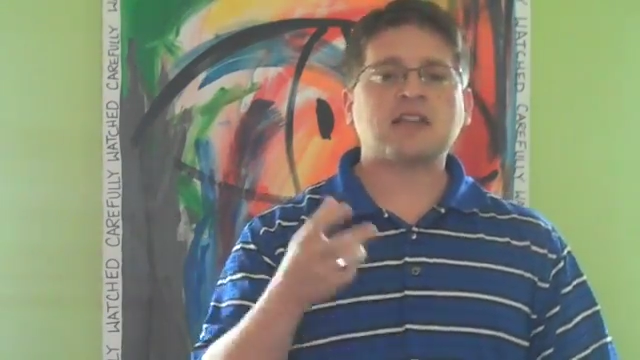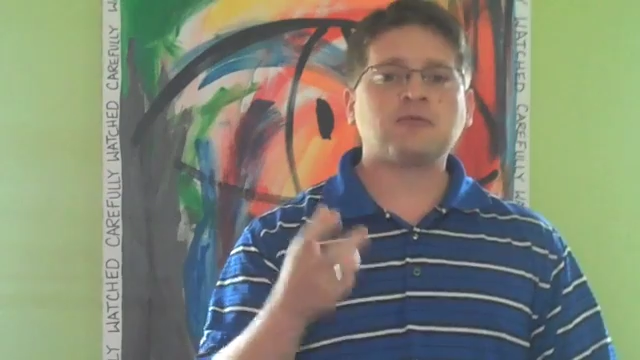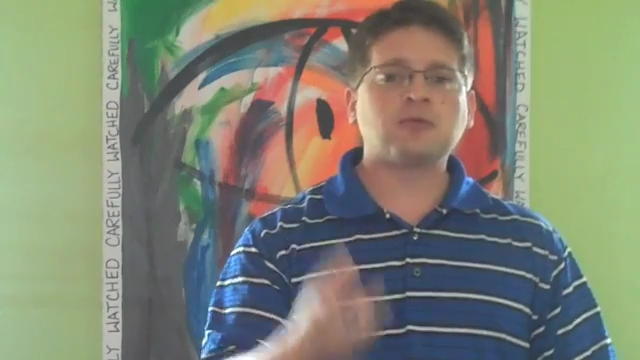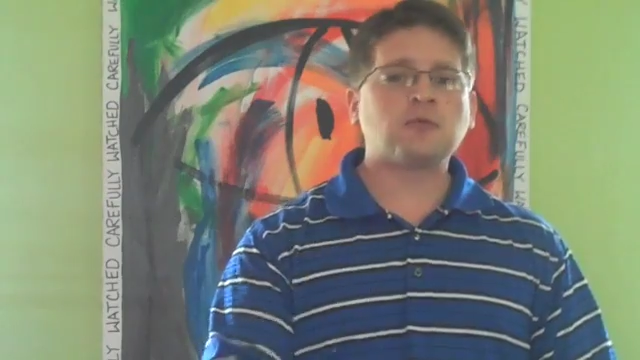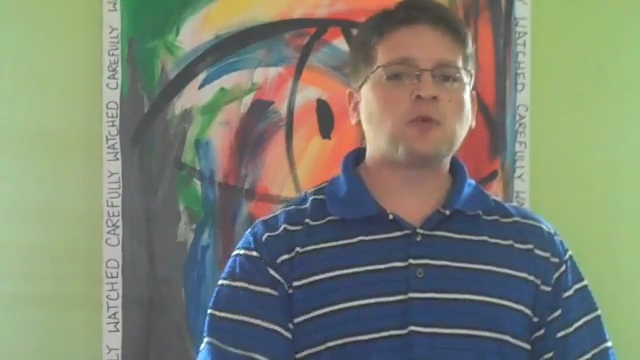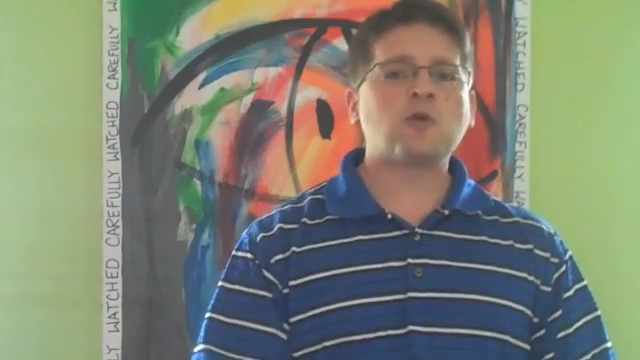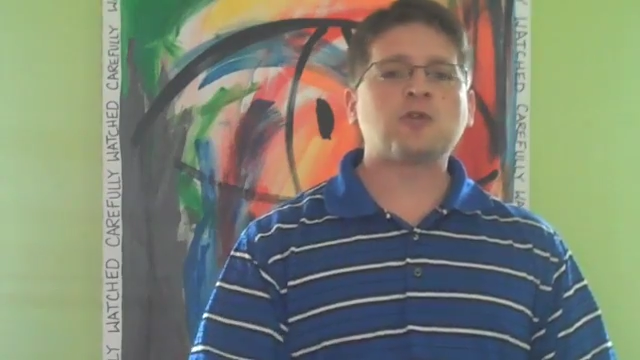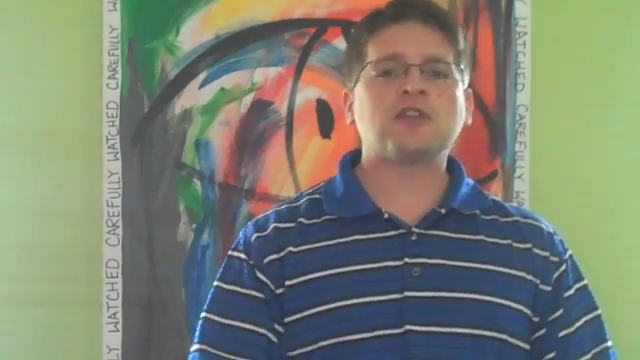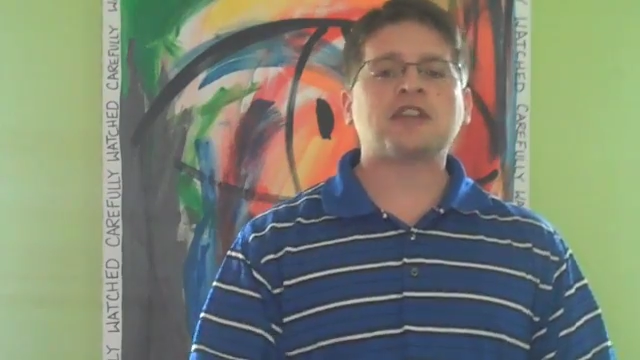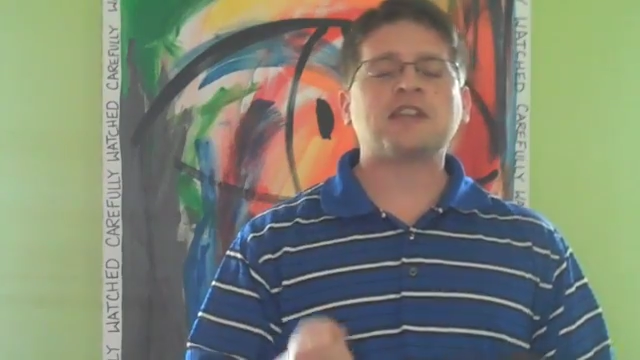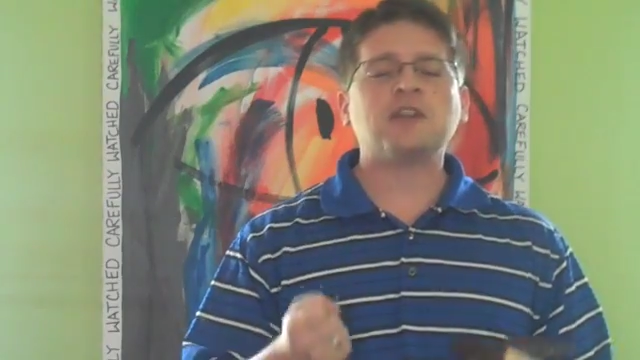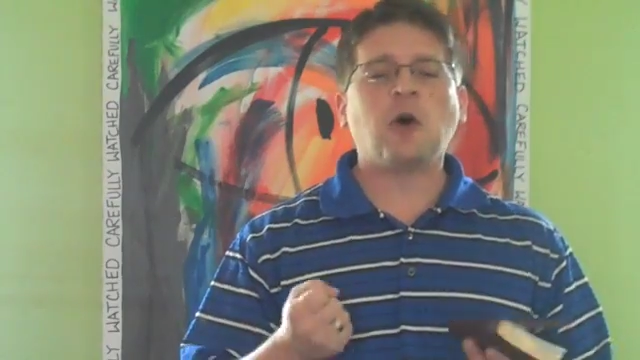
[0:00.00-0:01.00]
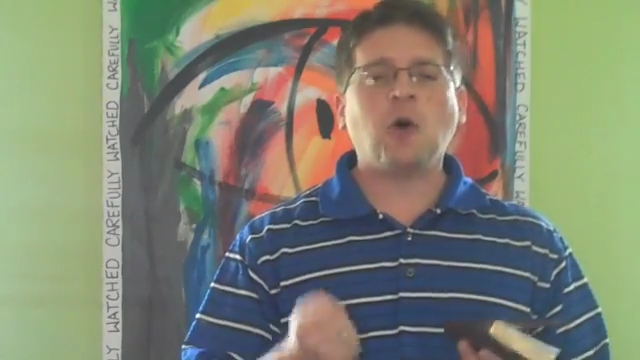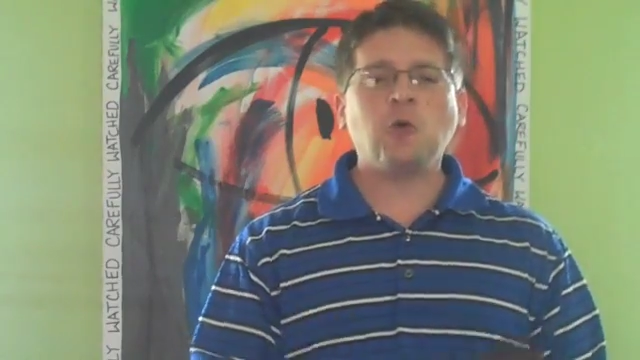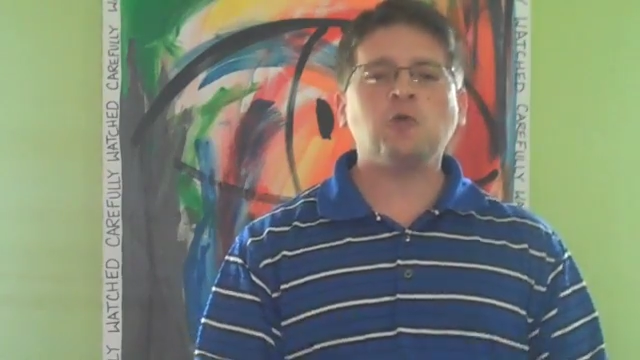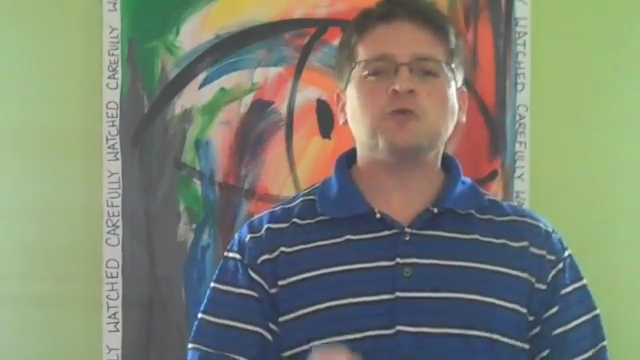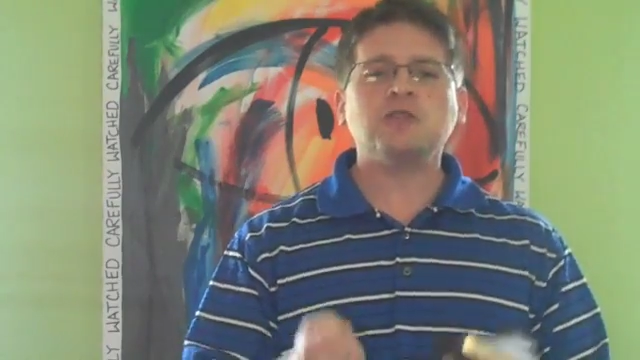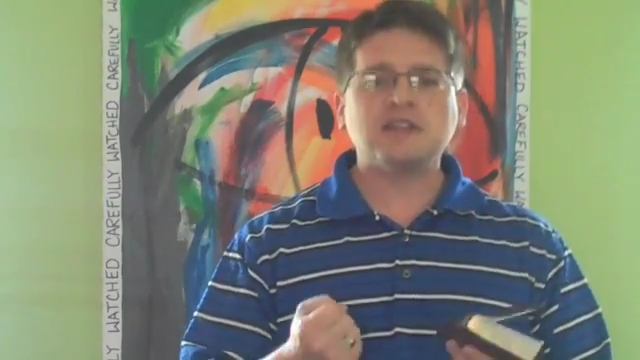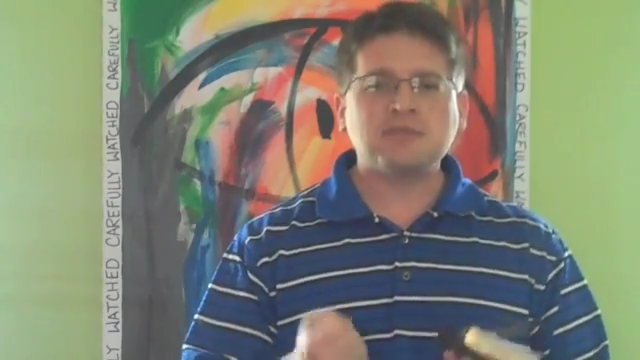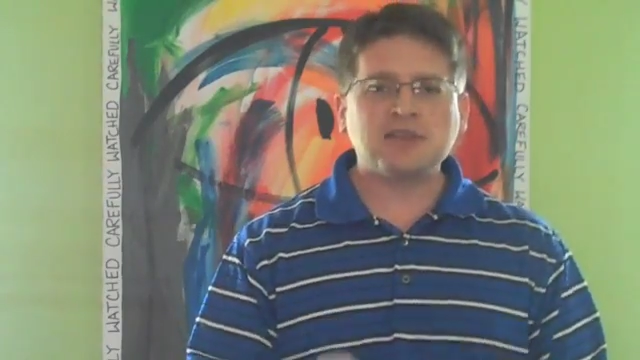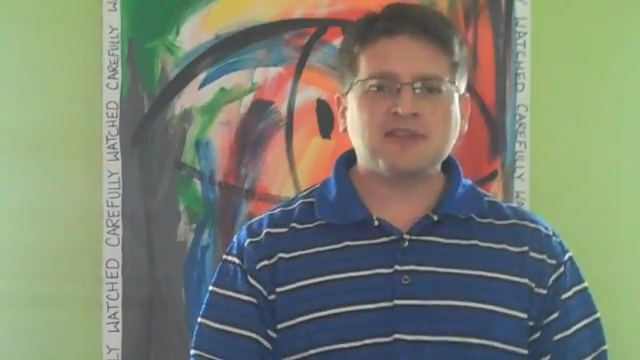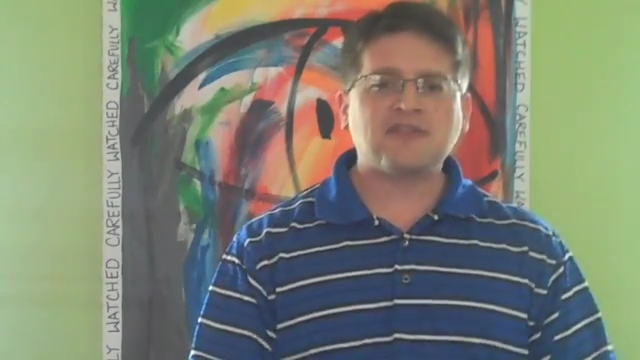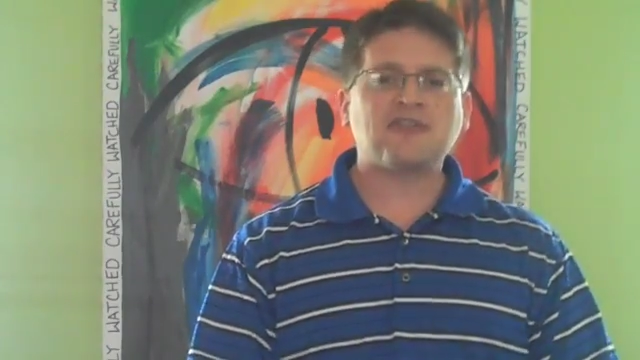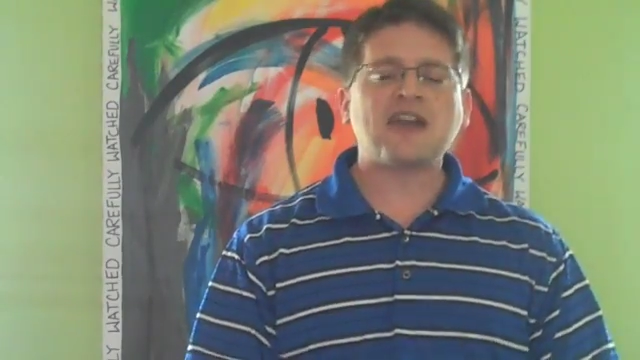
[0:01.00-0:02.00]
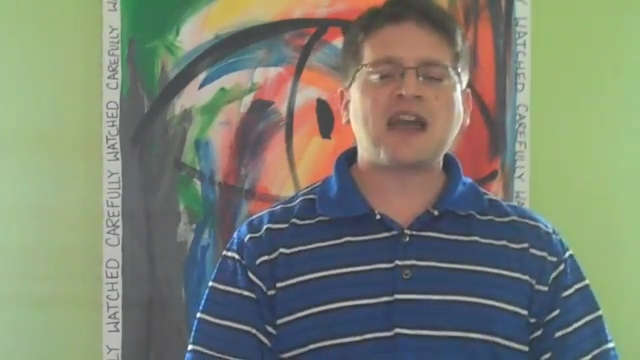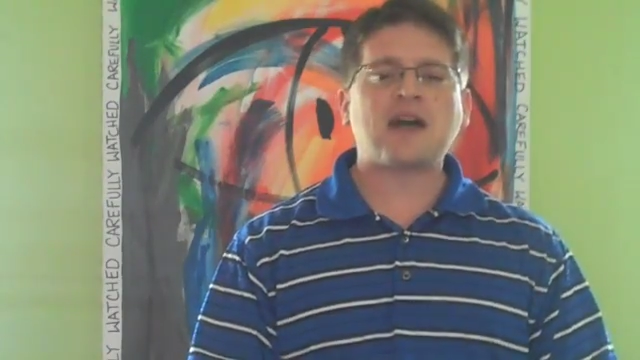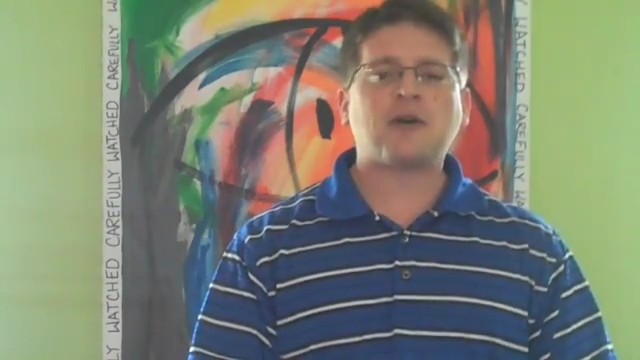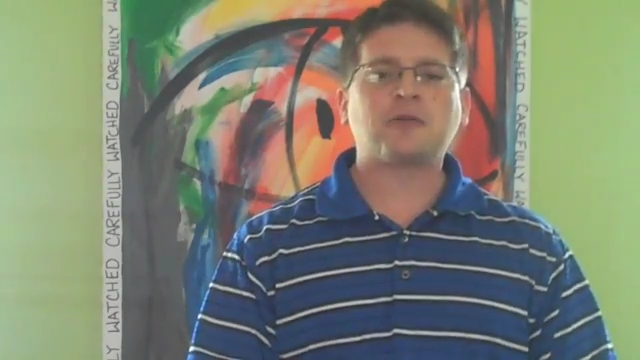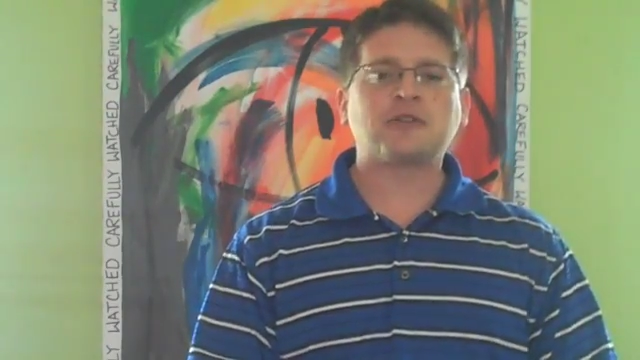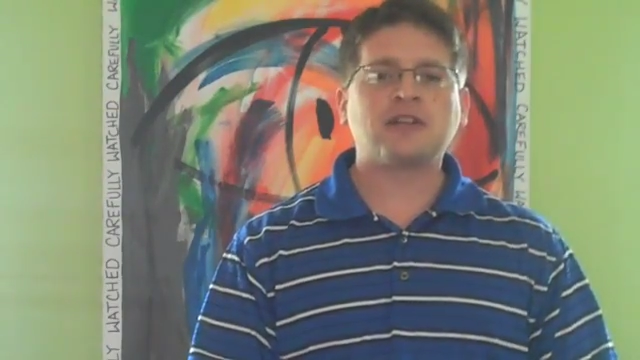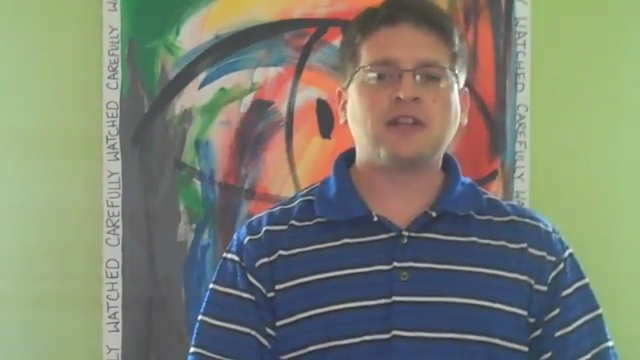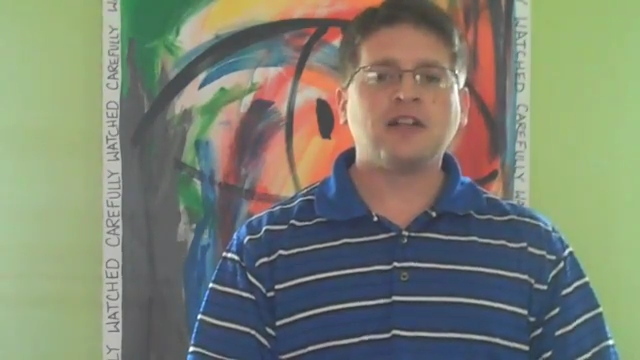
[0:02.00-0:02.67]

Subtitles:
that reward that can only be found